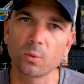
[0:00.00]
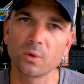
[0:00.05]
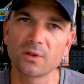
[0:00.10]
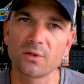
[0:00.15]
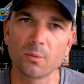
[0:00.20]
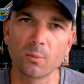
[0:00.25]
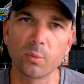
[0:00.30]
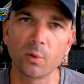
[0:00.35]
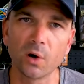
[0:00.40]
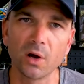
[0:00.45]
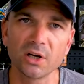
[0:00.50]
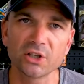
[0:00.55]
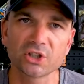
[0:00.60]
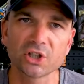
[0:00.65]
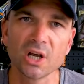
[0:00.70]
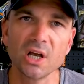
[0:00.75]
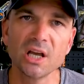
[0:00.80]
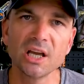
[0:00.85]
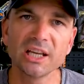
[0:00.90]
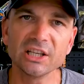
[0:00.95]
with the
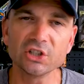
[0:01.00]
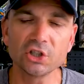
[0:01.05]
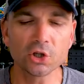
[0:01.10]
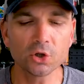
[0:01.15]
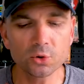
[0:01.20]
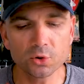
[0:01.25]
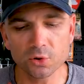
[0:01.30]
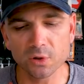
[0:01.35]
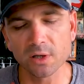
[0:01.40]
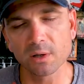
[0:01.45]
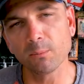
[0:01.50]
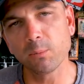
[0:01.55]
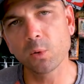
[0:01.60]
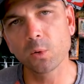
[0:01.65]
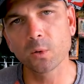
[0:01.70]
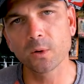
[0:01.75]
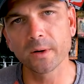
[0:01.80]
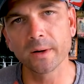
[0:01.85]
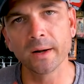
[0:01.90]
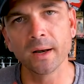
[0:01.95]
brush is hugely
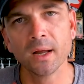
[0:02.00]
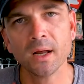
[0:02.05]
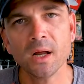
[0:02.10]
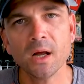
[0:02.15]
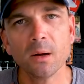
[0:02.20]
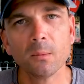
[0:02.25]
important.